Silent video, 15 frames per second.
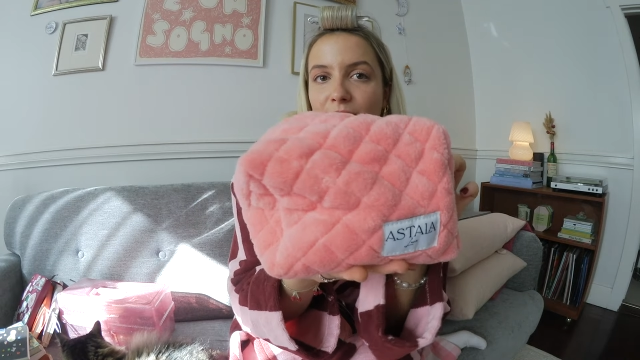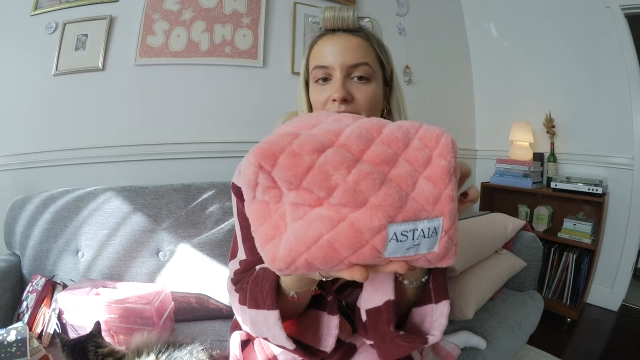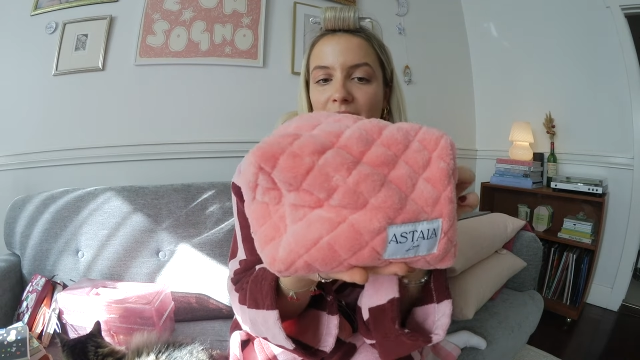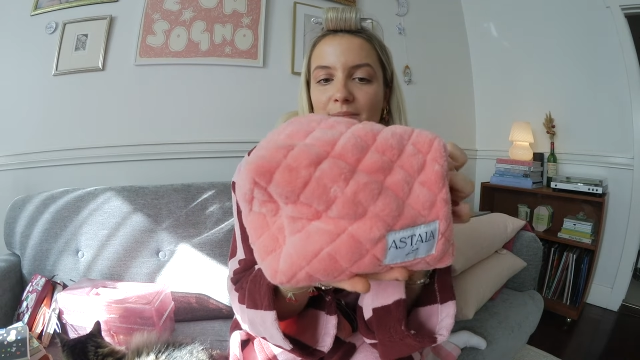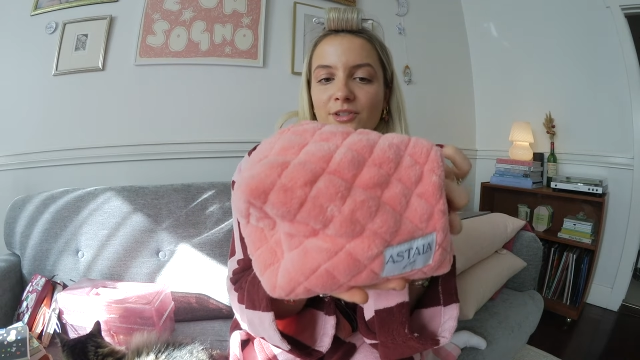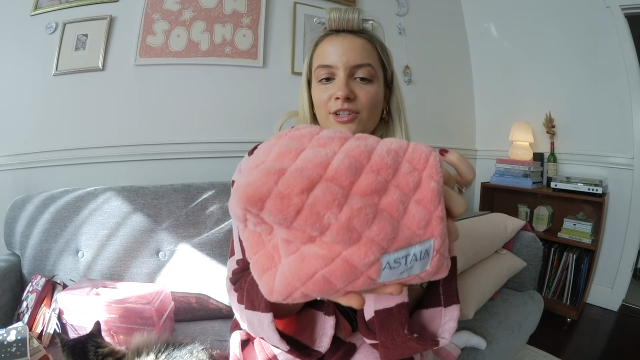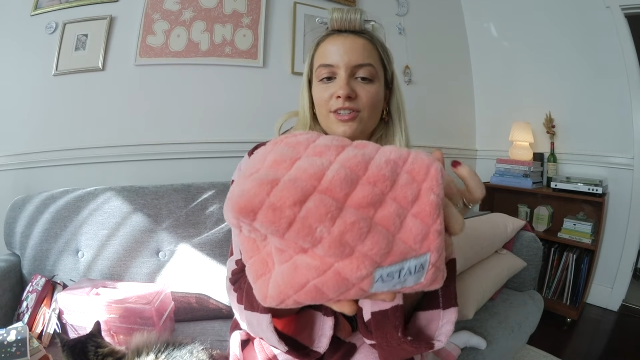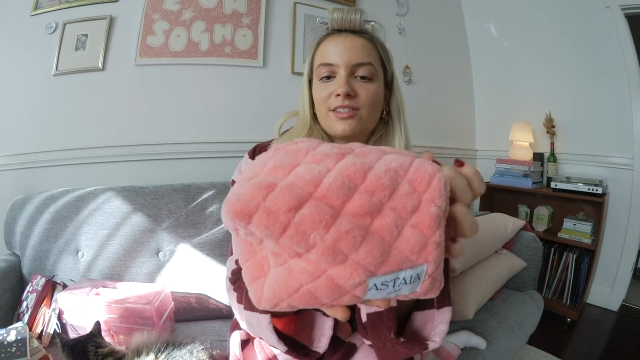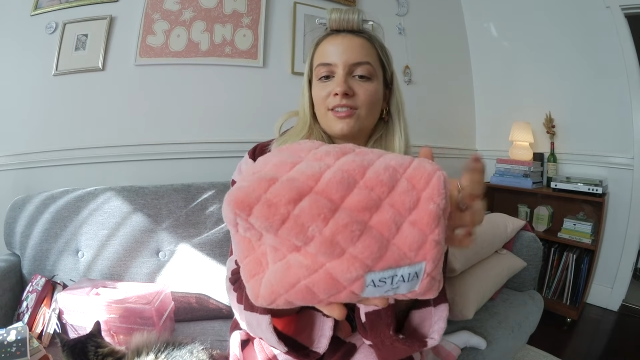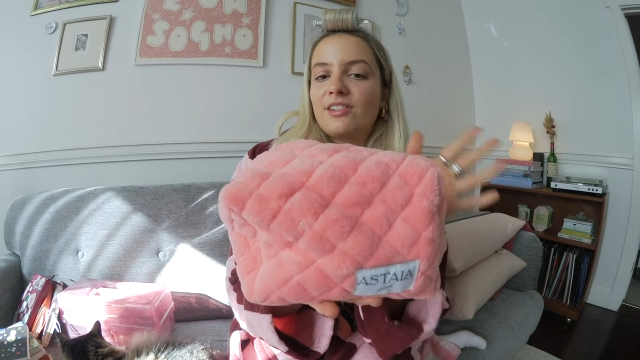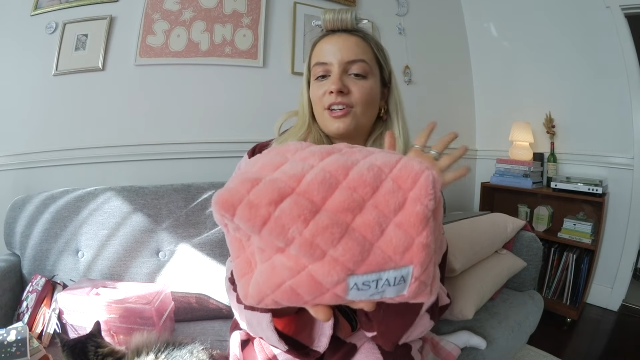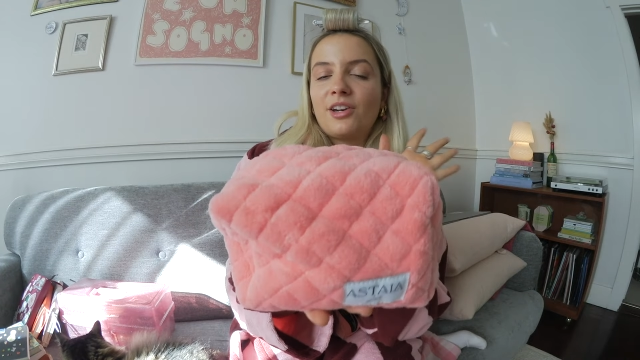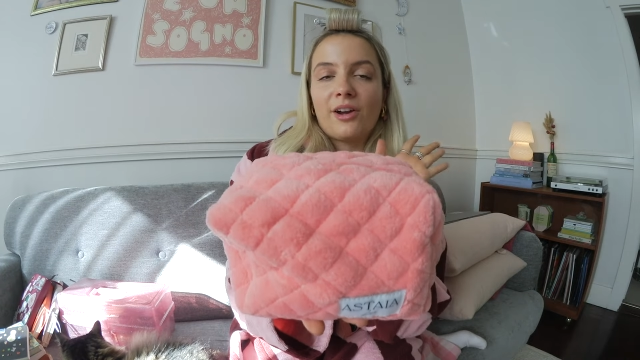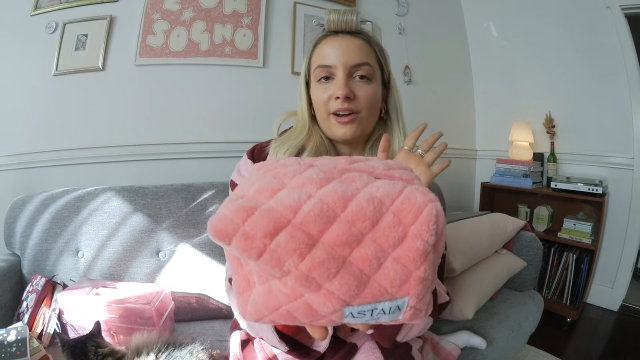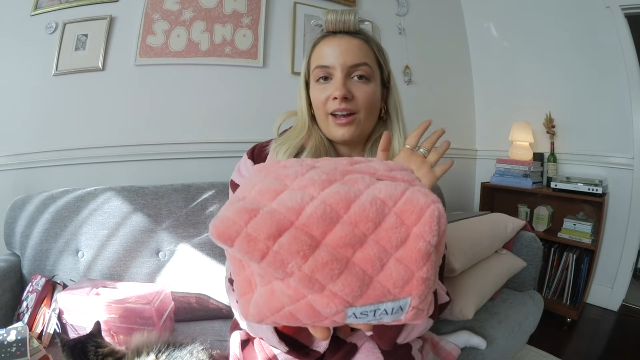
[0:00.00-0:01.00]
when I'm
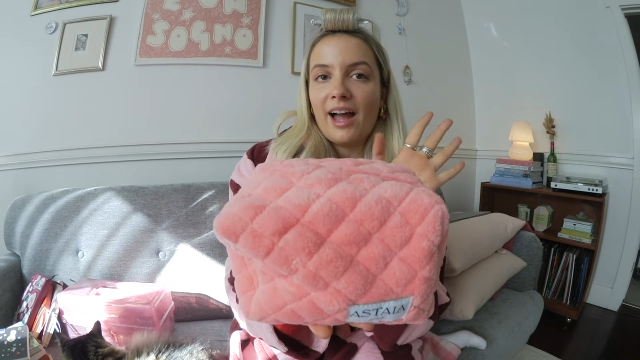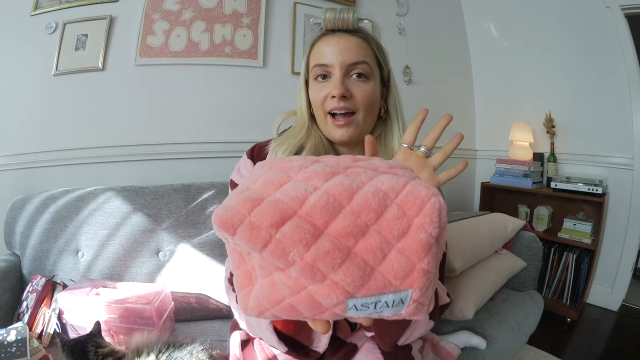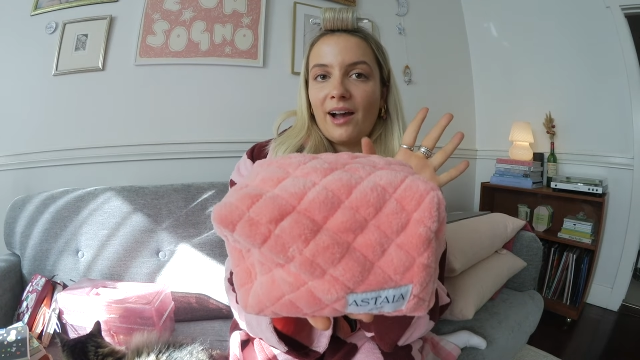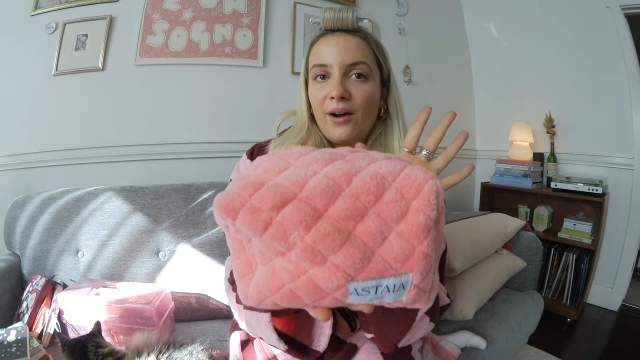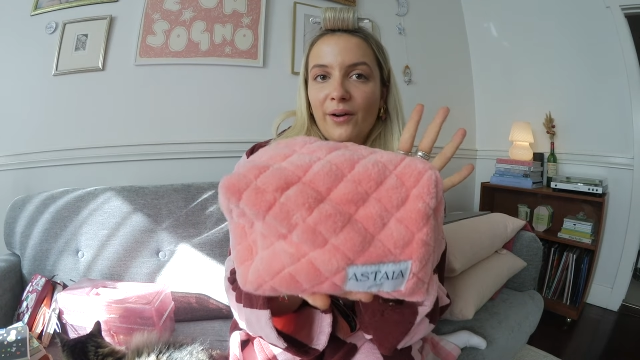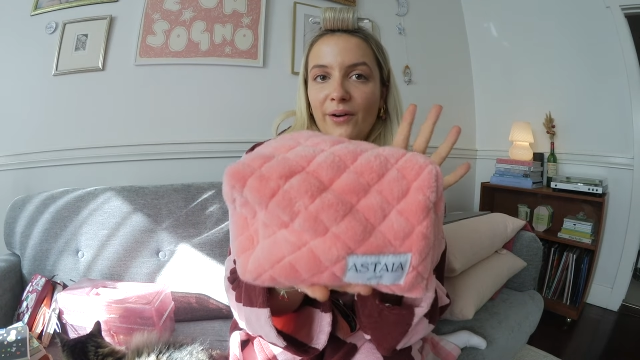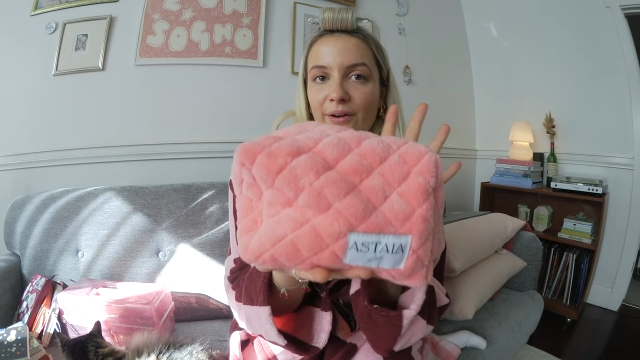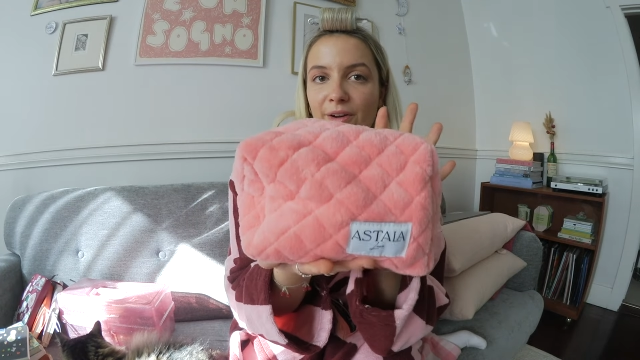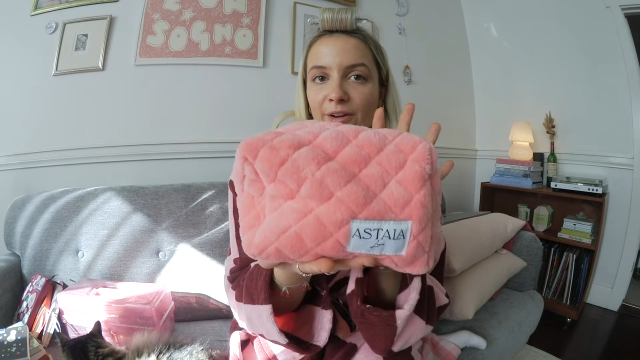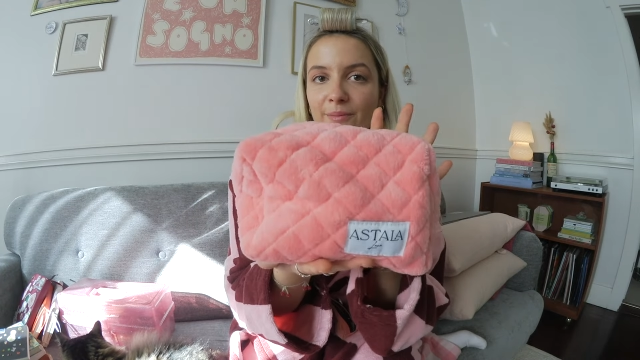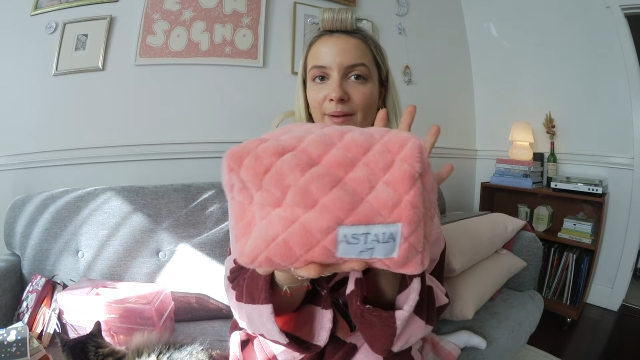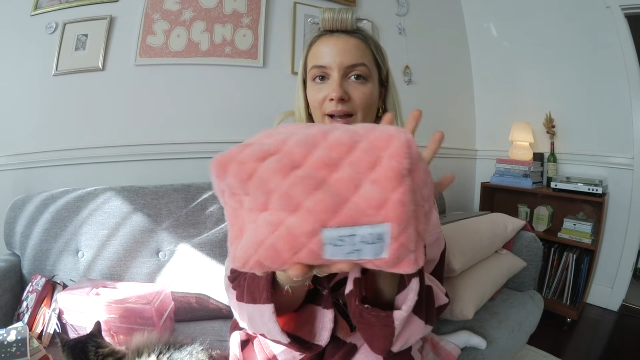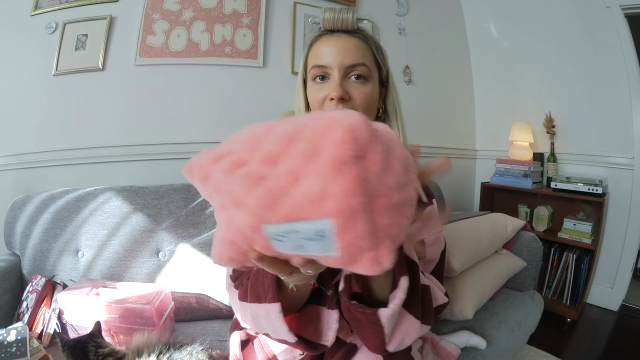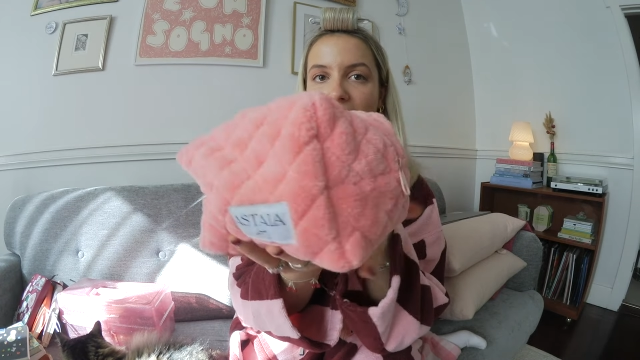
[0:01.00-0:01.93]
just, you know, at home.